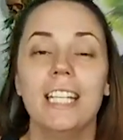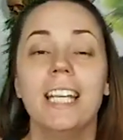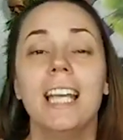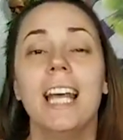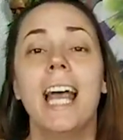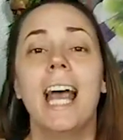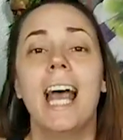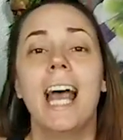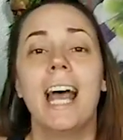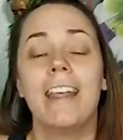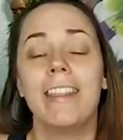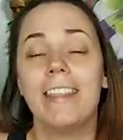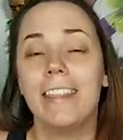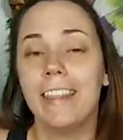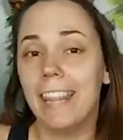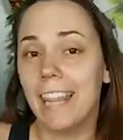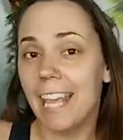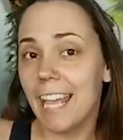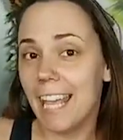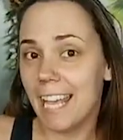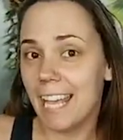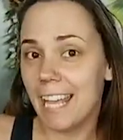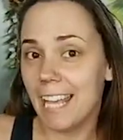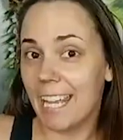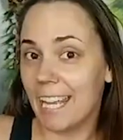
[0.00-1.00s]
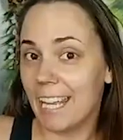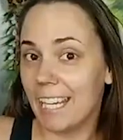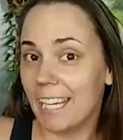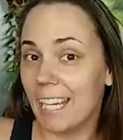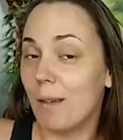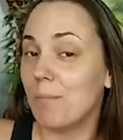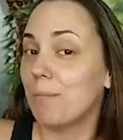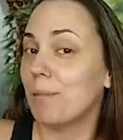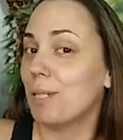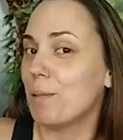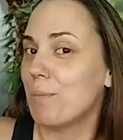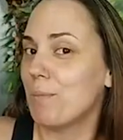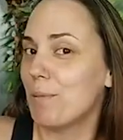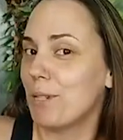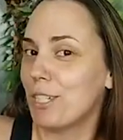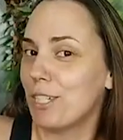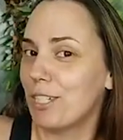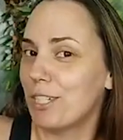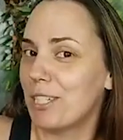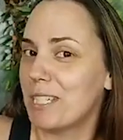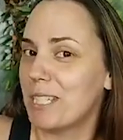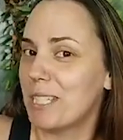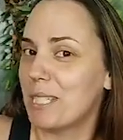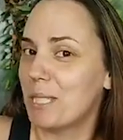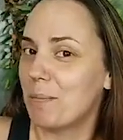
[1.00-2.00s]
and then I'm going to bring on a
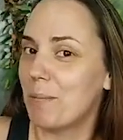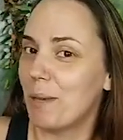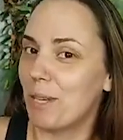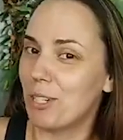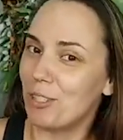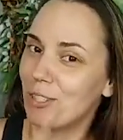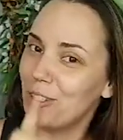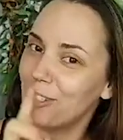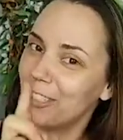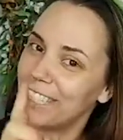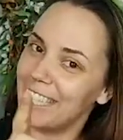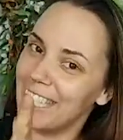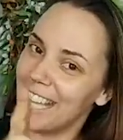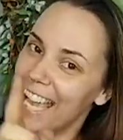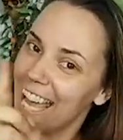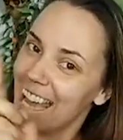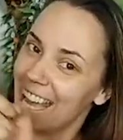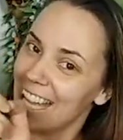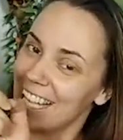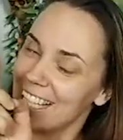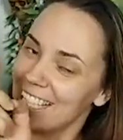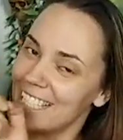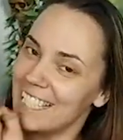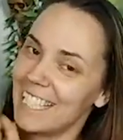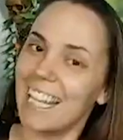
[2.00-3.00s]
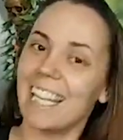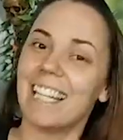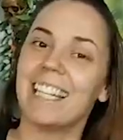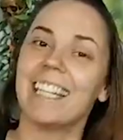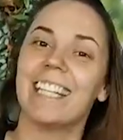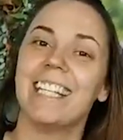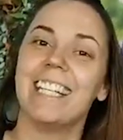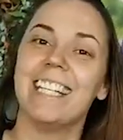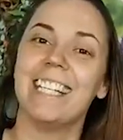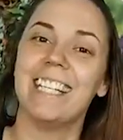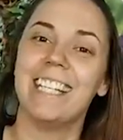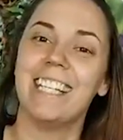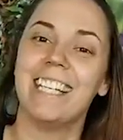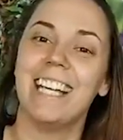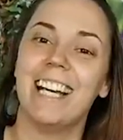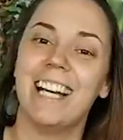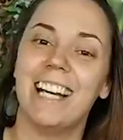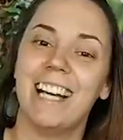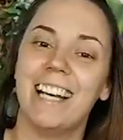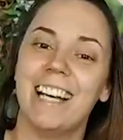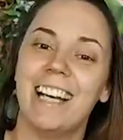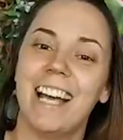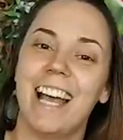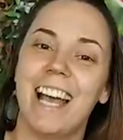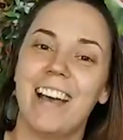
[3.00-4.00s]
special guest at the
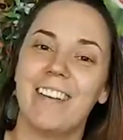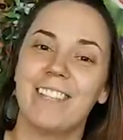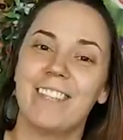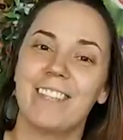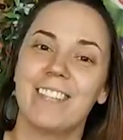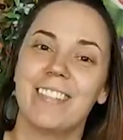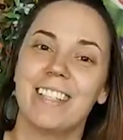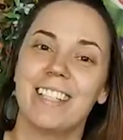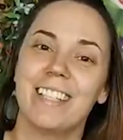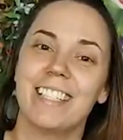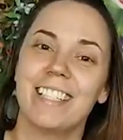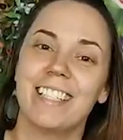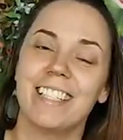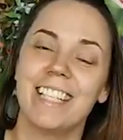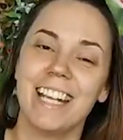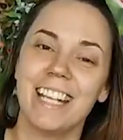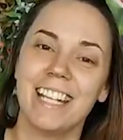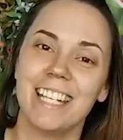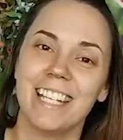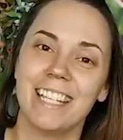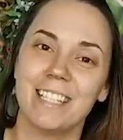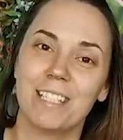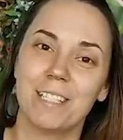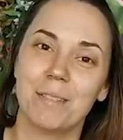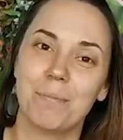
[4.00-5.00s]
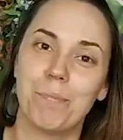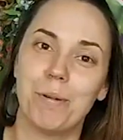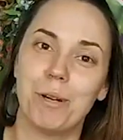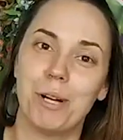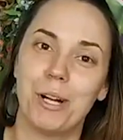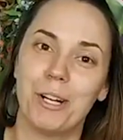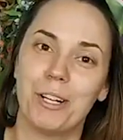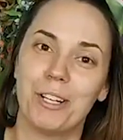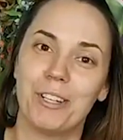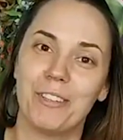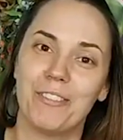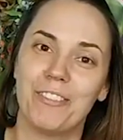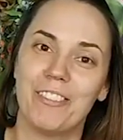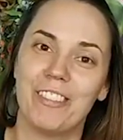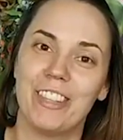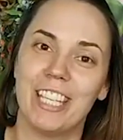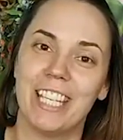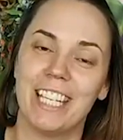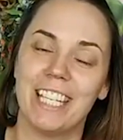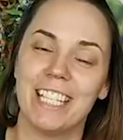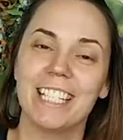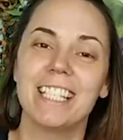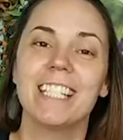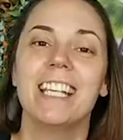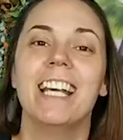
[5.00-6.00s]
after the second part of
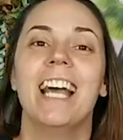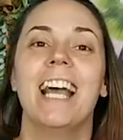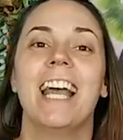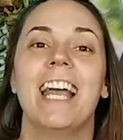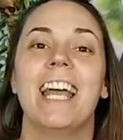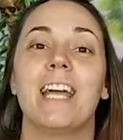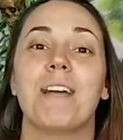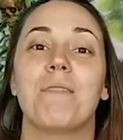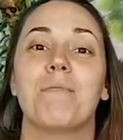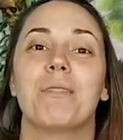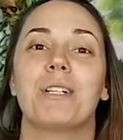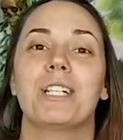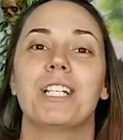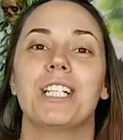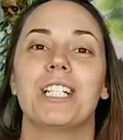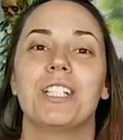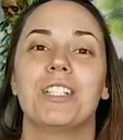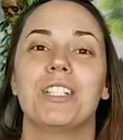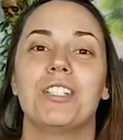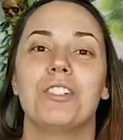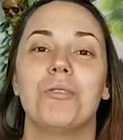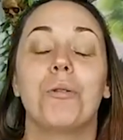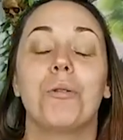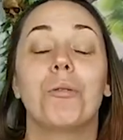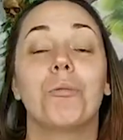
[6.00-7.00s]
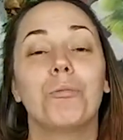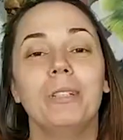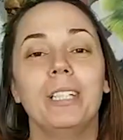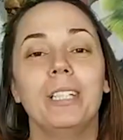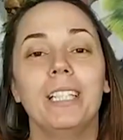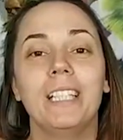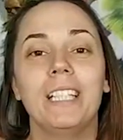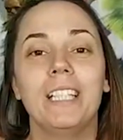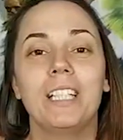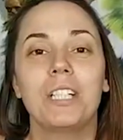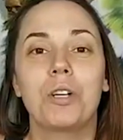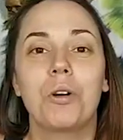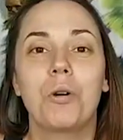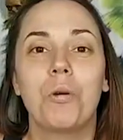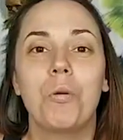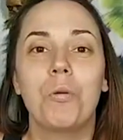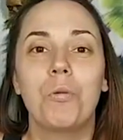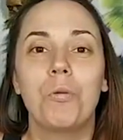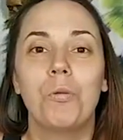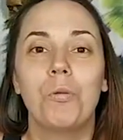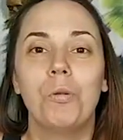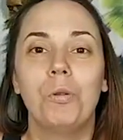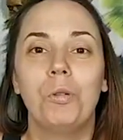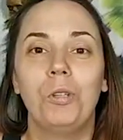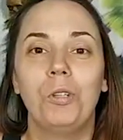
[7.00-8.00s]
this, and we're going to do a really
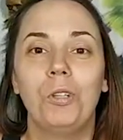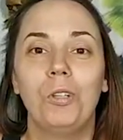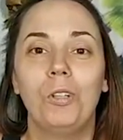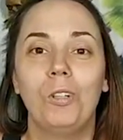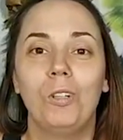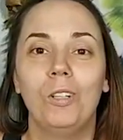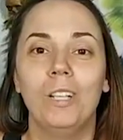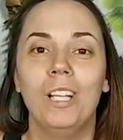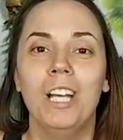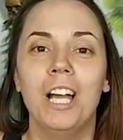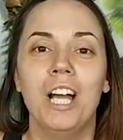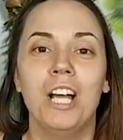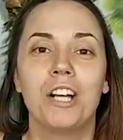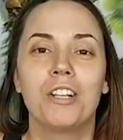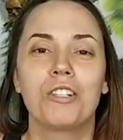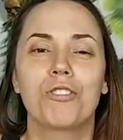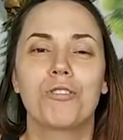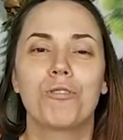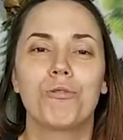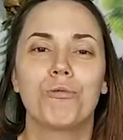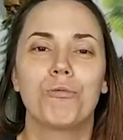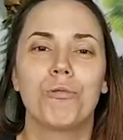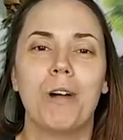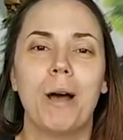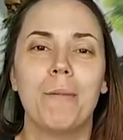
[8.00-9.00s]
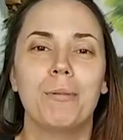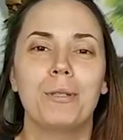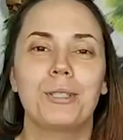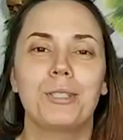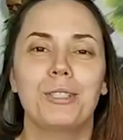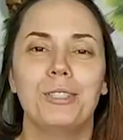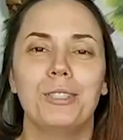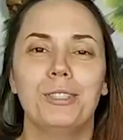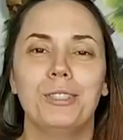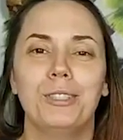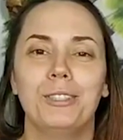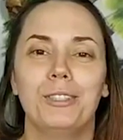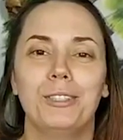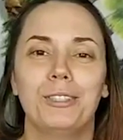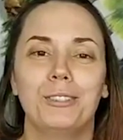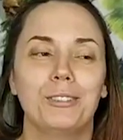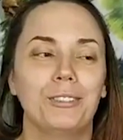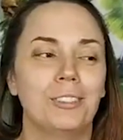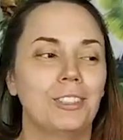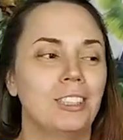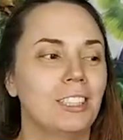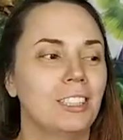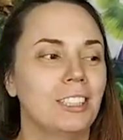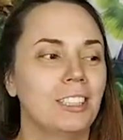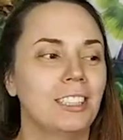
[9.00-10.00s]
cool tropical
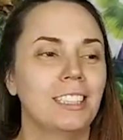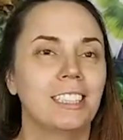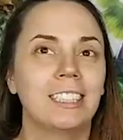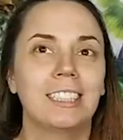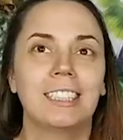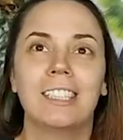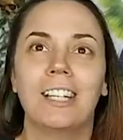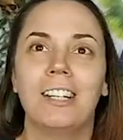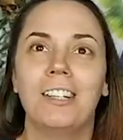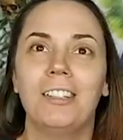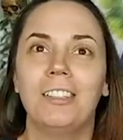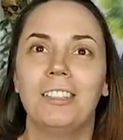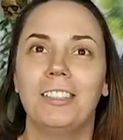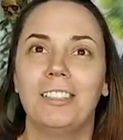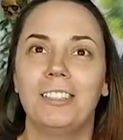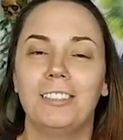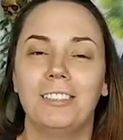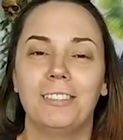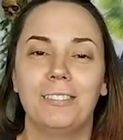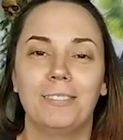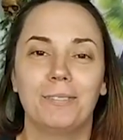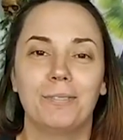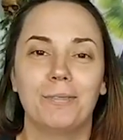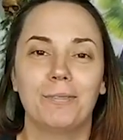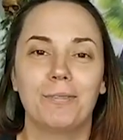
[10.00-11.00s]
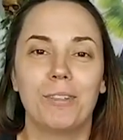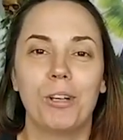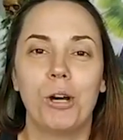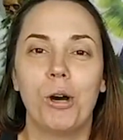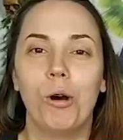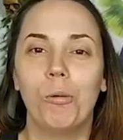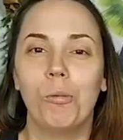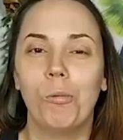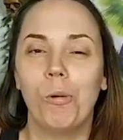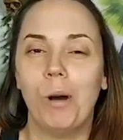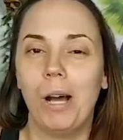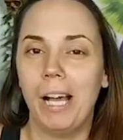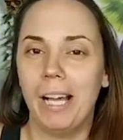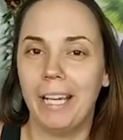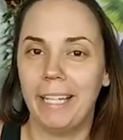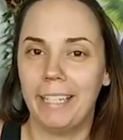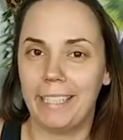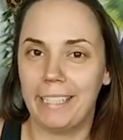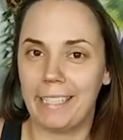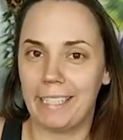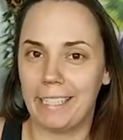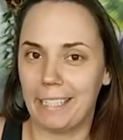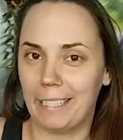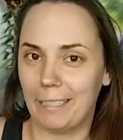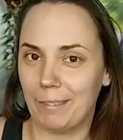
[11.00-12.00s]
skull Hawaii
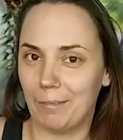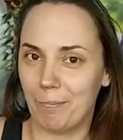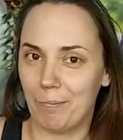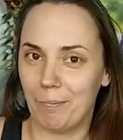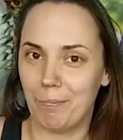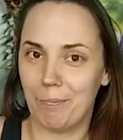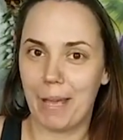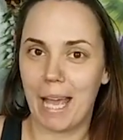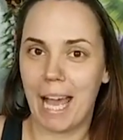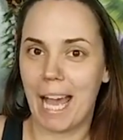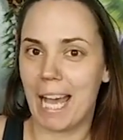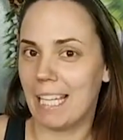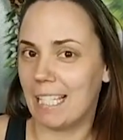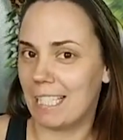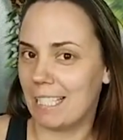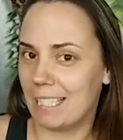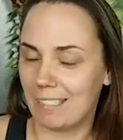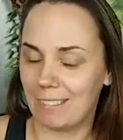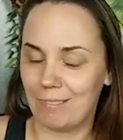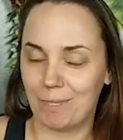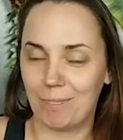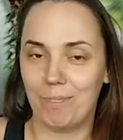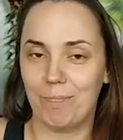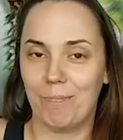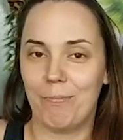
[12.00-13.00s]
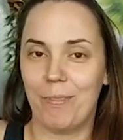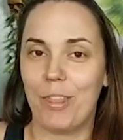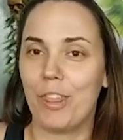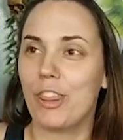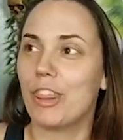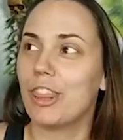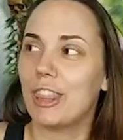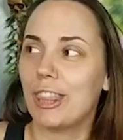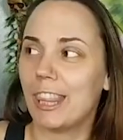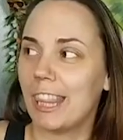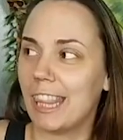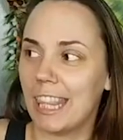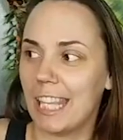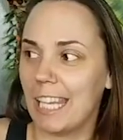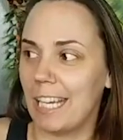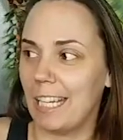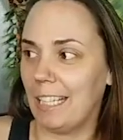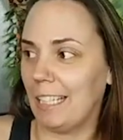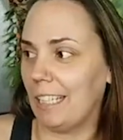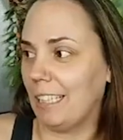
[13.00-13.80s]
mask thing.